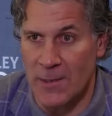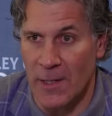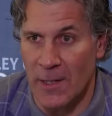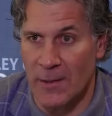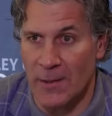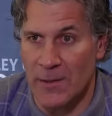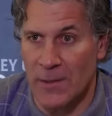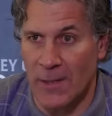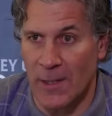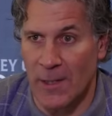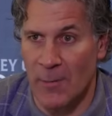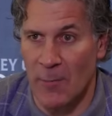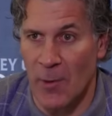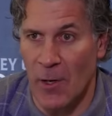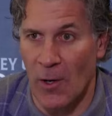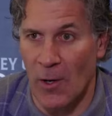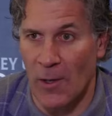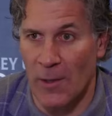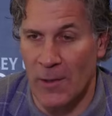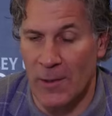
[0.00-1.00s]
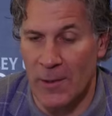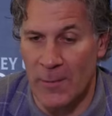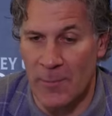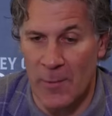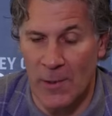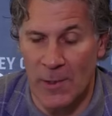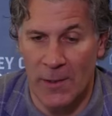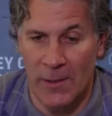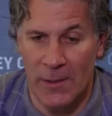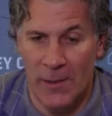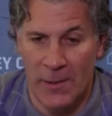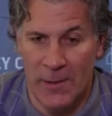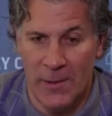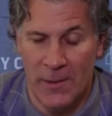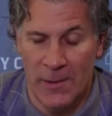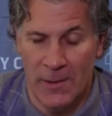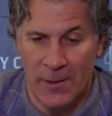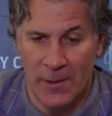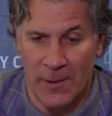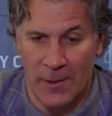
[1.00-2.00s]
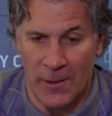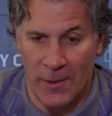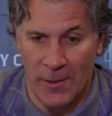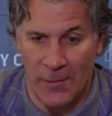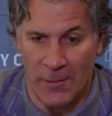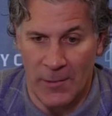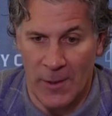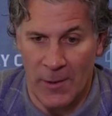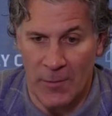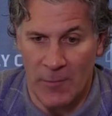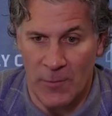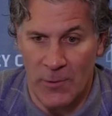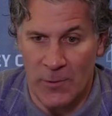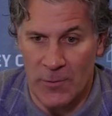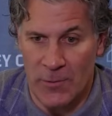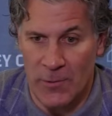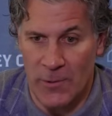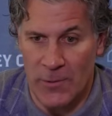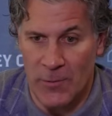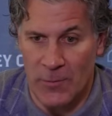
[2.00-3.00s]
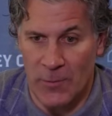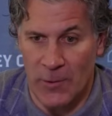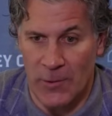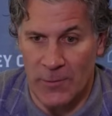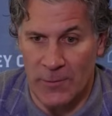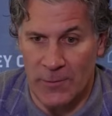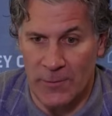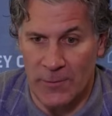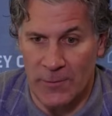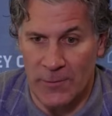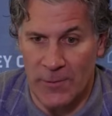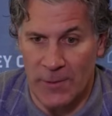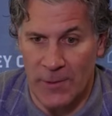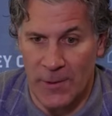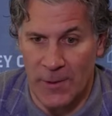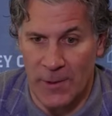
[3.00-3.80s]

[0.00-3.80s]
That's a game of hockey, but game two just wasn't